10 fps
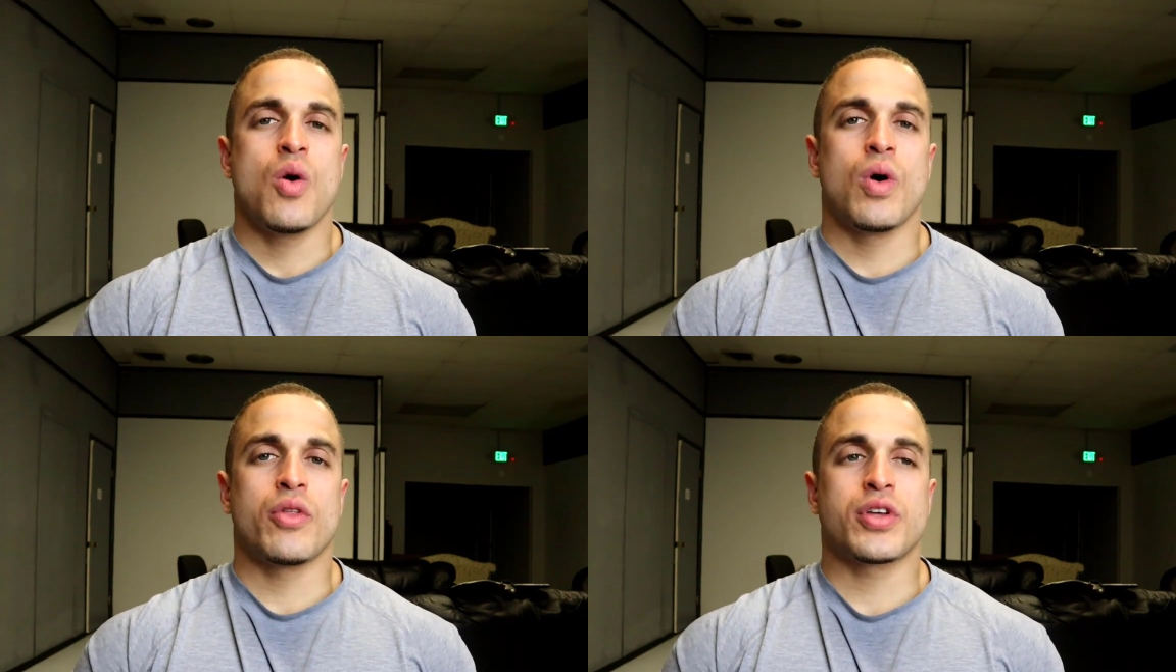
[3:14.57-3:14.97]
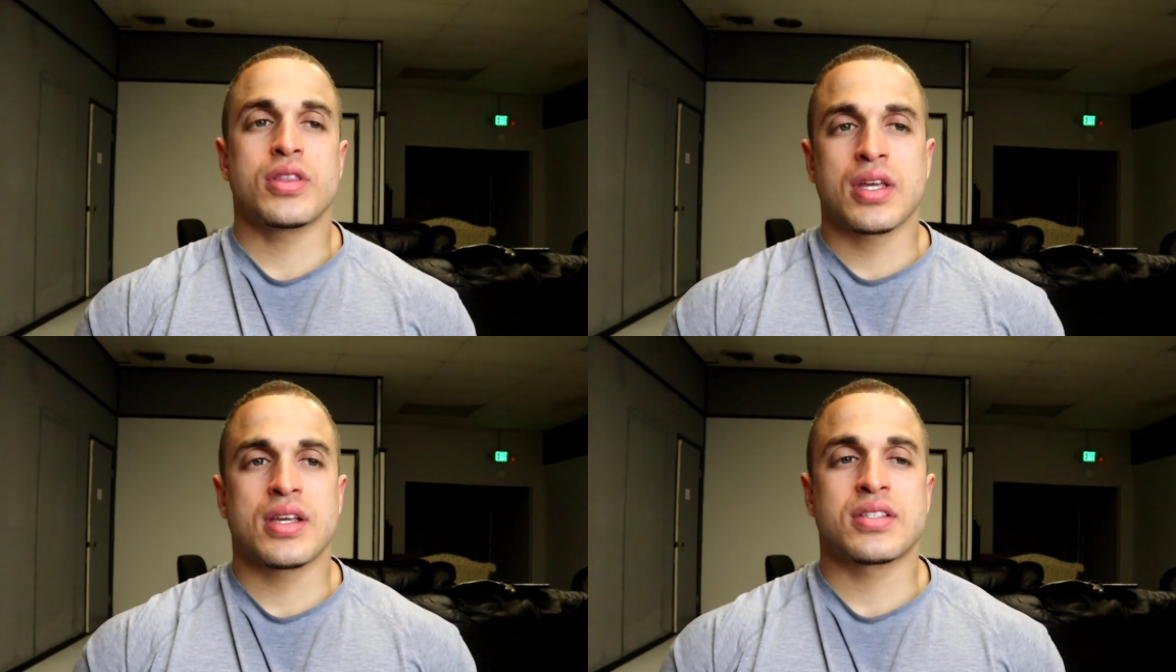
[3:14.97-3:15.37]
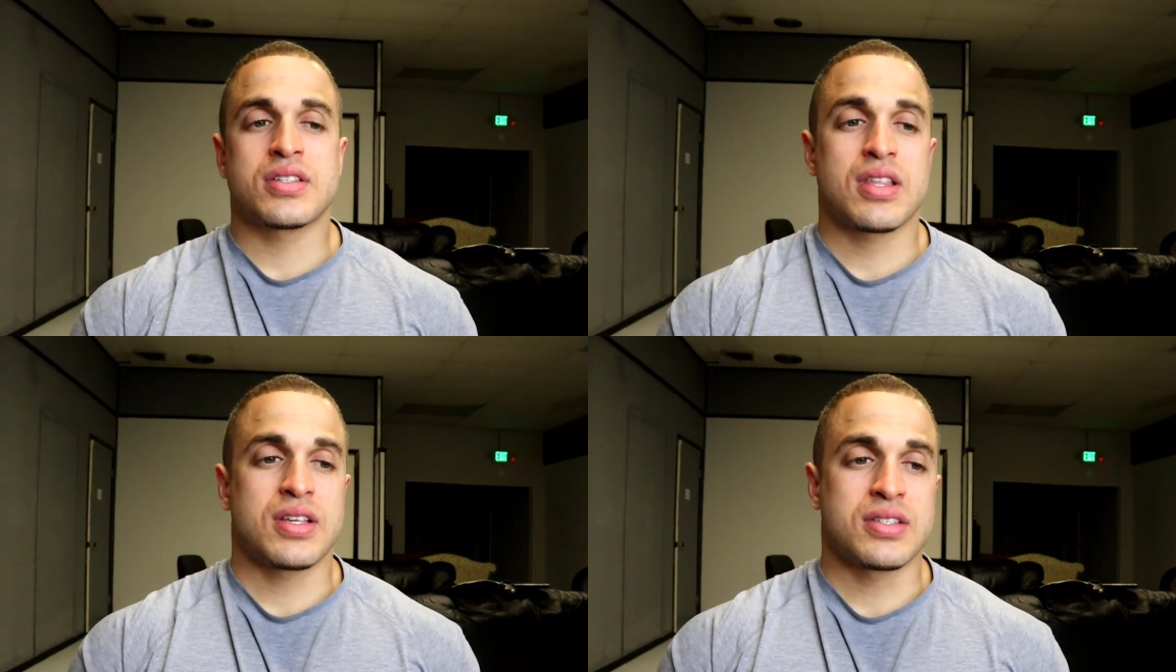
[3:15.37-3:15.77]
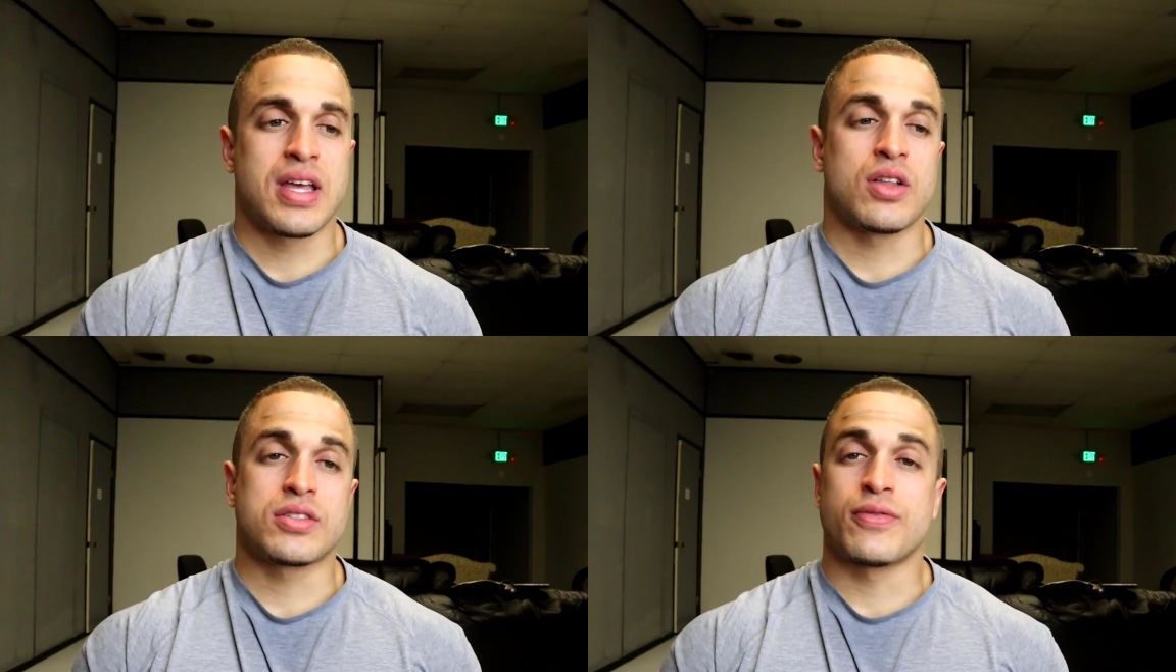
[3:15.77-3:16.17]
Well, the good thing is that this
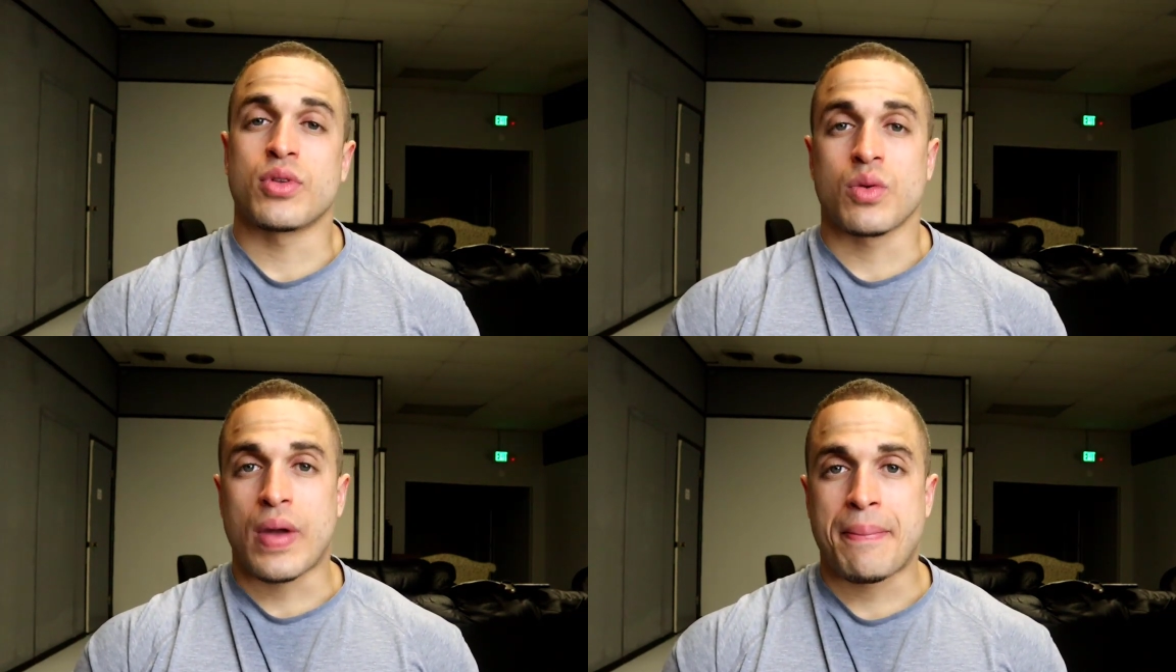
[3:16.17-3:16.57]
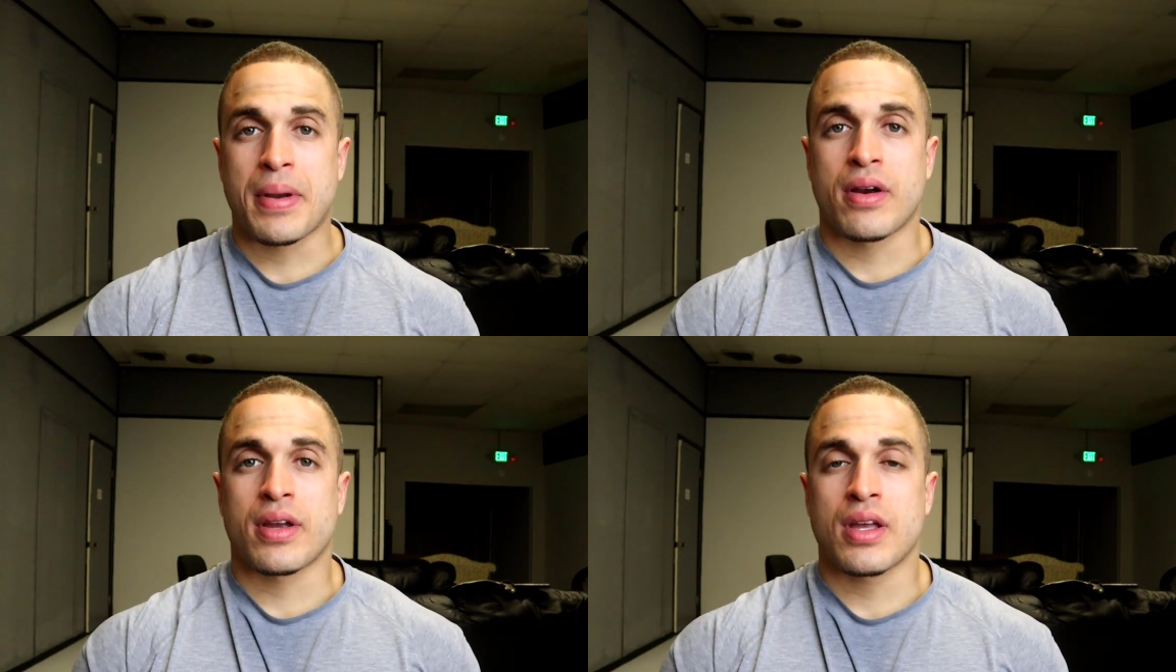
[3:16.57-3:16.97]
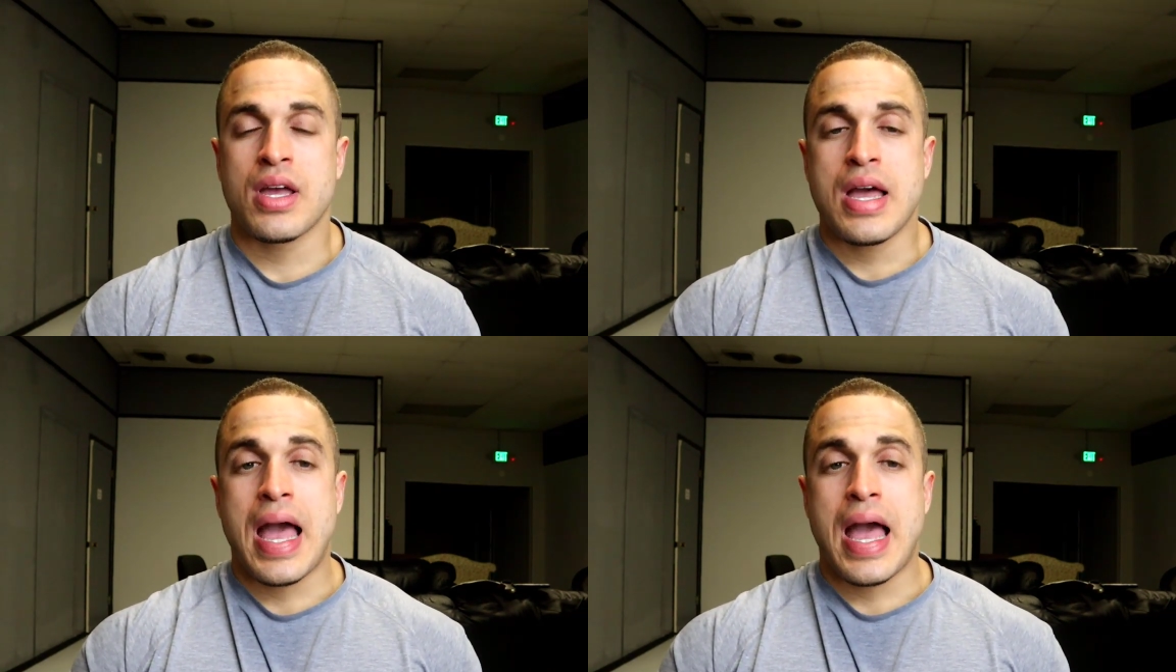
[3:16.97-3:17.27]
nail is fully weight-bearing.